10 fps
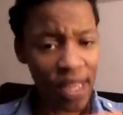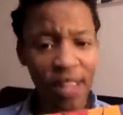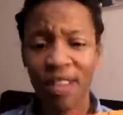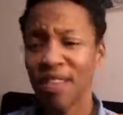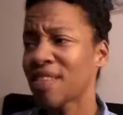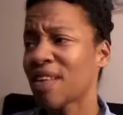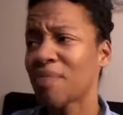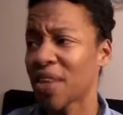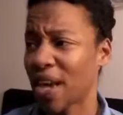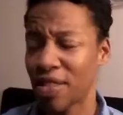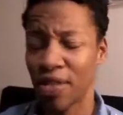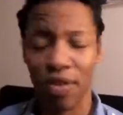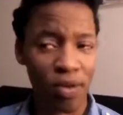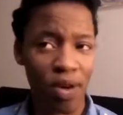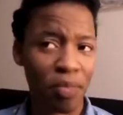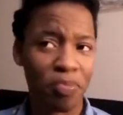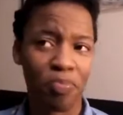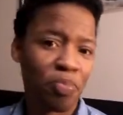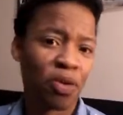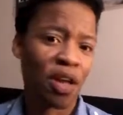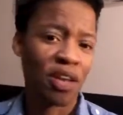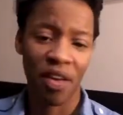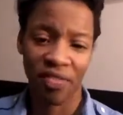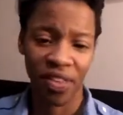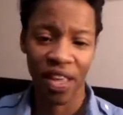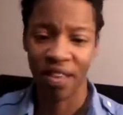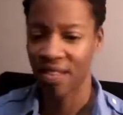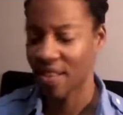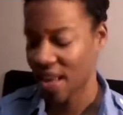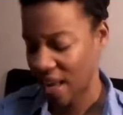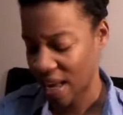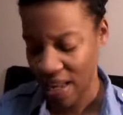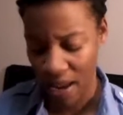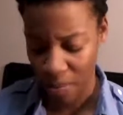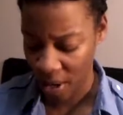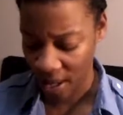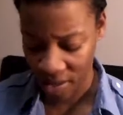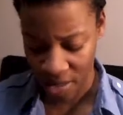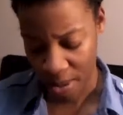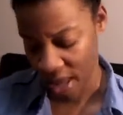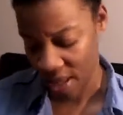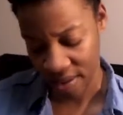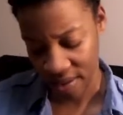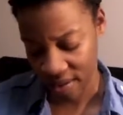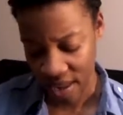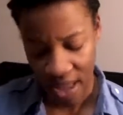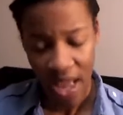this is something I do. I put on Netflix and I break out the paints